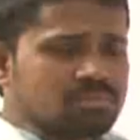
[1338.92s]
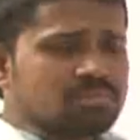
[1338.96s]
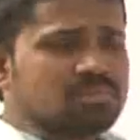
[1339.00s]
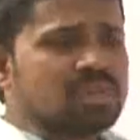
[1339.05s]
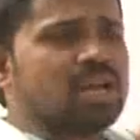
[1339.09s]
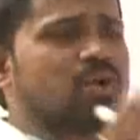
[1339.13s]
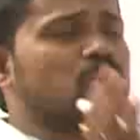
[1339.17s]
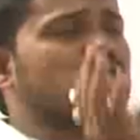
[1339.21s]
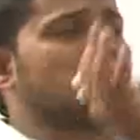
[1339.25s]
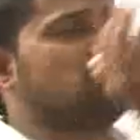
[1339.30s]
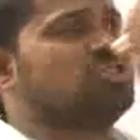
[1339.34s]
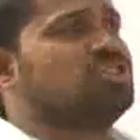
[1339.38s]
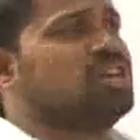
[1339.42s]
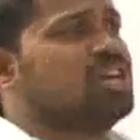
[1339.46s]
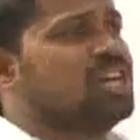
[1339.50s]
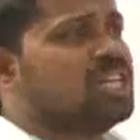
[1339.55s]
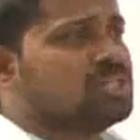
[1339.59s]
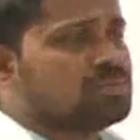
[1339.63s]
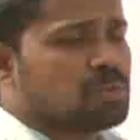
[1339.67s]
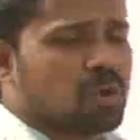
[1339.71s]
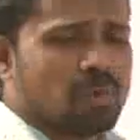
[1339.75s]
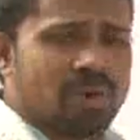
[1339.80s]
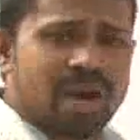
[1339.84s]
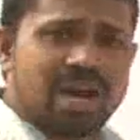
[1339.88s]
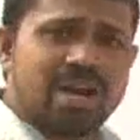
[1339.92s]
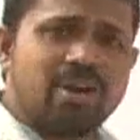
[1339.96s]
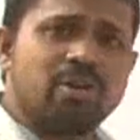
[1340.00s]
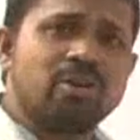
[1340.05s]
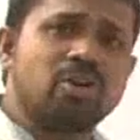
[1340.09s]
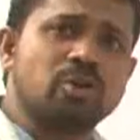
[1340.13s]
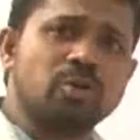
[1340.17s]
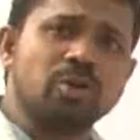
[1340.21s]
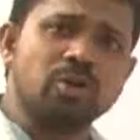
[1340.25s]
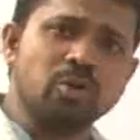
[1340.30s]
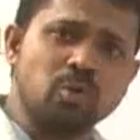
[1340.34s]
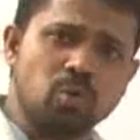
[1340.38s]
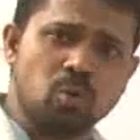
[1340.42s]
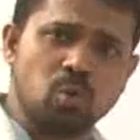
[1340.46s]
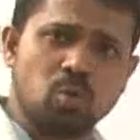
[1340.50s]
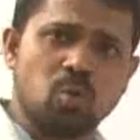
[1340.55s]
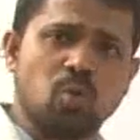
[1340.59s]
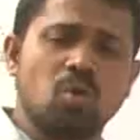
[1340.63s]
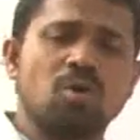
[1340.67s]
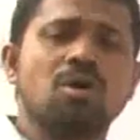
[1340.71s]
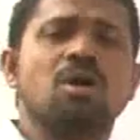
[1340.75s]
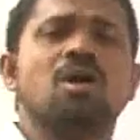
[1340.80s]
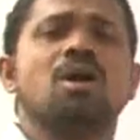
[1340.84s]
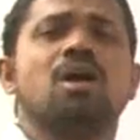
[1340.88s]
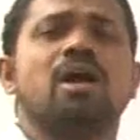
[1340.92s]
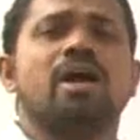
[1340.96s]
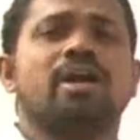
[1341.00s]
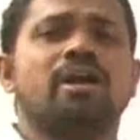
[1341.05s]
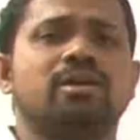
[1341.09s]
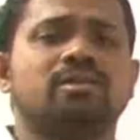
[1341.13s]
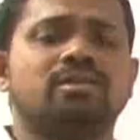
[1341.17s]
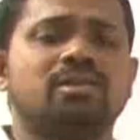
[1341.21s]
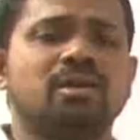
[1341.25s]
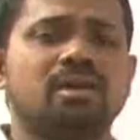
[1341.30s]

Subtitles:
a question is providing to you, and